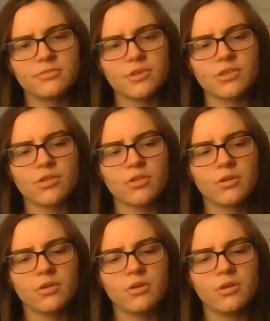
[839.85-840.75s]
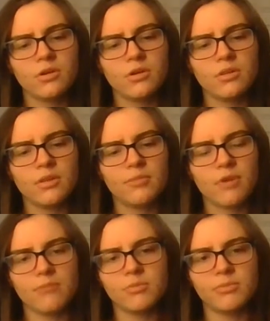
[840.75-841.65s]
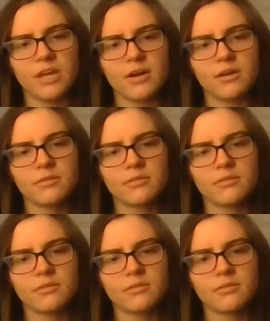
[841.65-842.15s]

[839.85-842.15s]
which they probably are.